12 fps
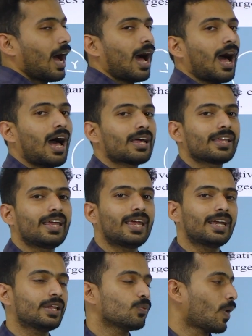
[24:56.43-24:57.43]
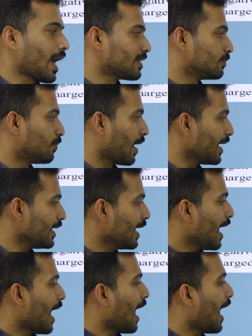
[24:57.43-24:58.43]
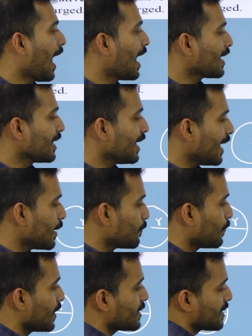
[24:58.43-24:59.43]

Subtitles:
RA divided by RA plus